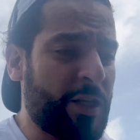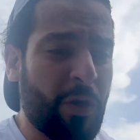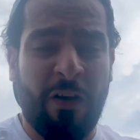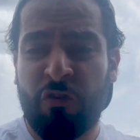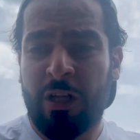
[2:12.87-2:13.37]
so
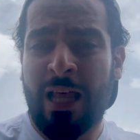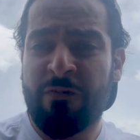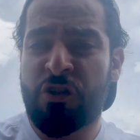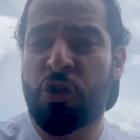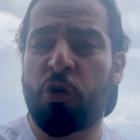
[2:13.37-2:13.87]
after a lot
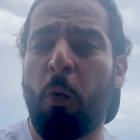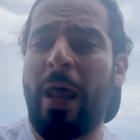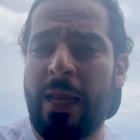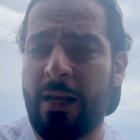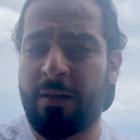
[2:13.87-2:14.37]
of
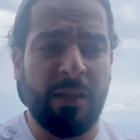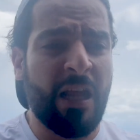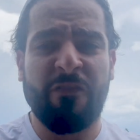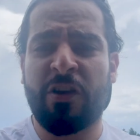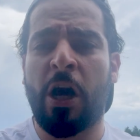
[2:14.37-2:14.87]
sweating and a
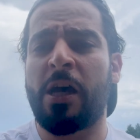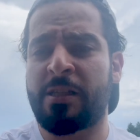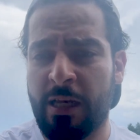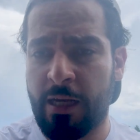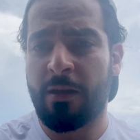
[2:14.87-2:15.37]
lot of
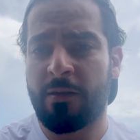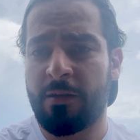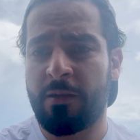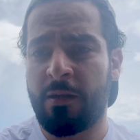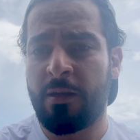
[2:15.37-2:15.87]
cussing,
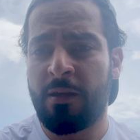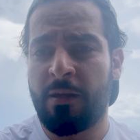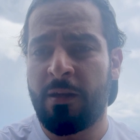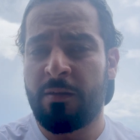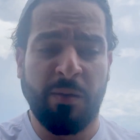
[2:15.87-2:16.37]

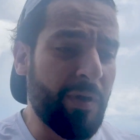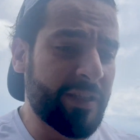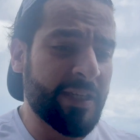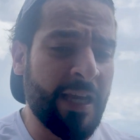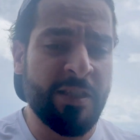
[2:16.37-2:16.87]
the
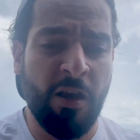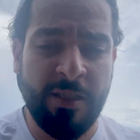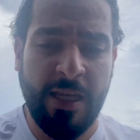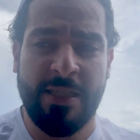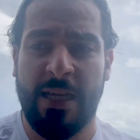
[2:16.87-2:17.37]
Milltek
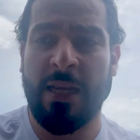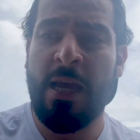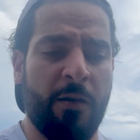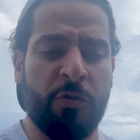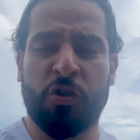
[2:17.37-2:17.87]
exhaust is in.
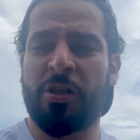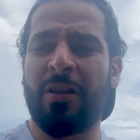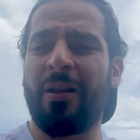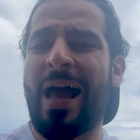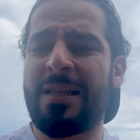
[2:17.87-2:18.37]
Just a
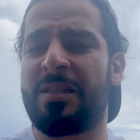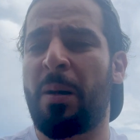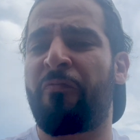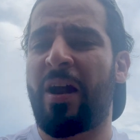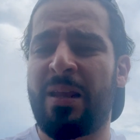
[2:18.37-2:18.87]
little heads
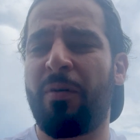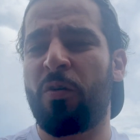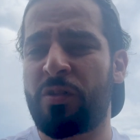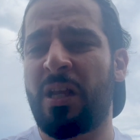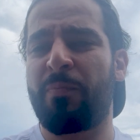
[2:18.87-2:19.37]
up for anybody
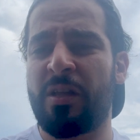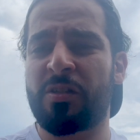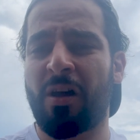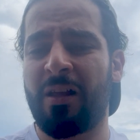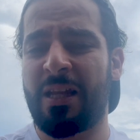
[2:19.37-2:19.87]
who's gonna be
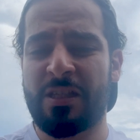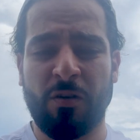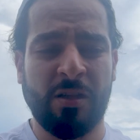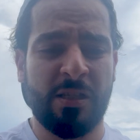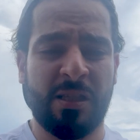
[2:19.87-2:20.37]
installing an
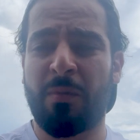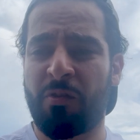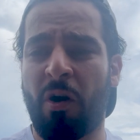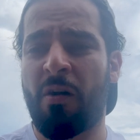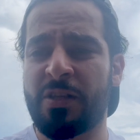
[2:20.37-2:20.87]
exhaust system on
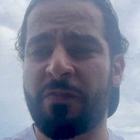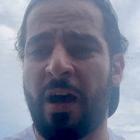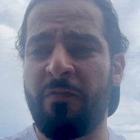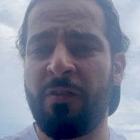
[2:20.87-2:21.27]
their RS5.